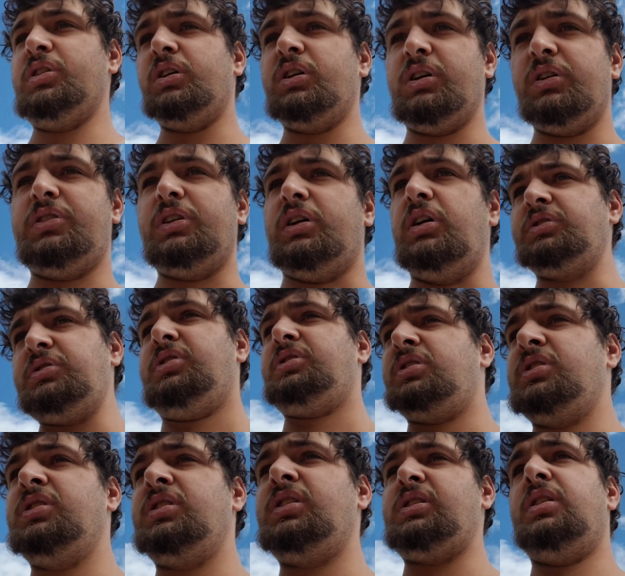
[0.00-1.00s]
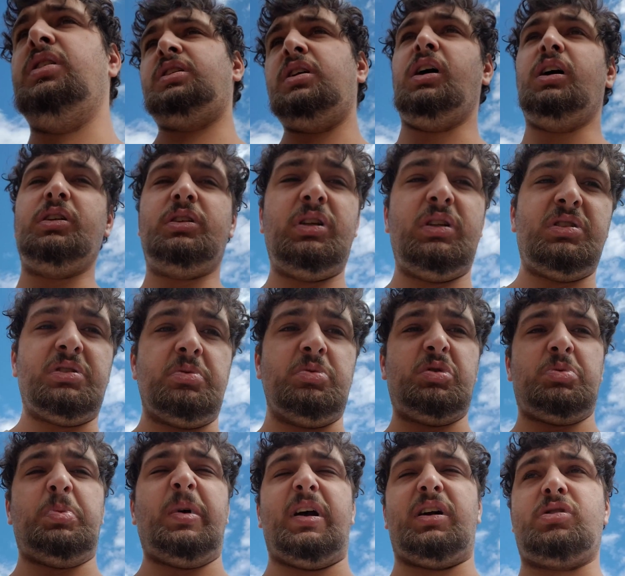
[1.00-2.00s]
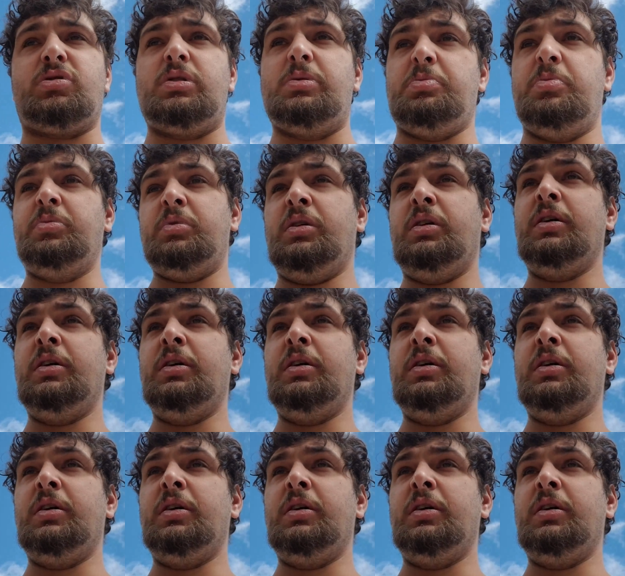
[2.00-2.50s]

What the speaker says: adults in the autism spectrum